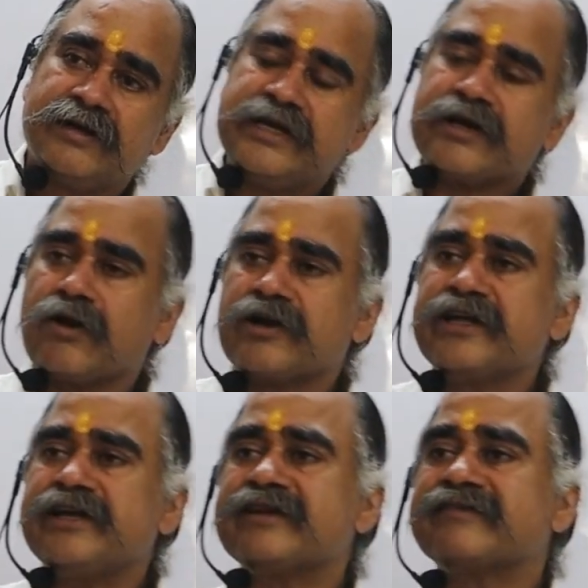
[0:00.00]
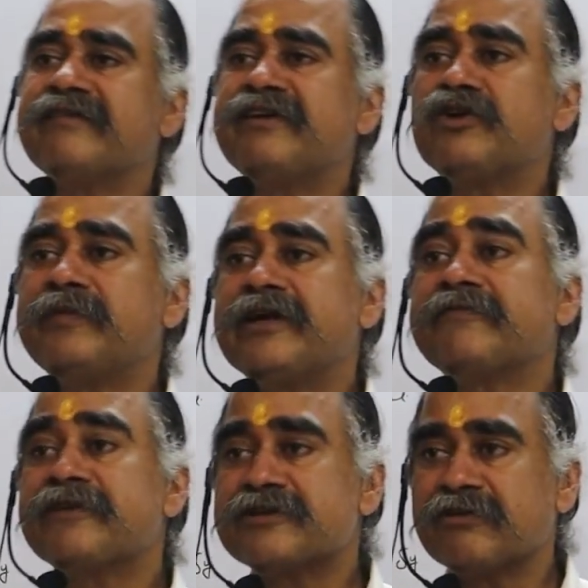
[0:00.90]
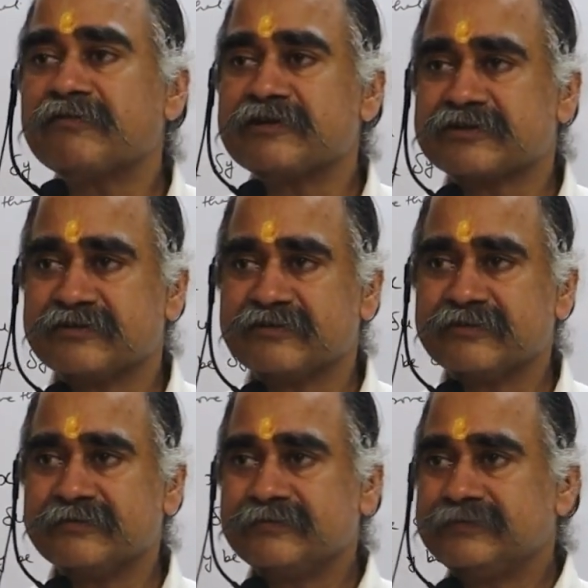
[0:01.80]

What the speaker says: Here already it is given to be differential functions.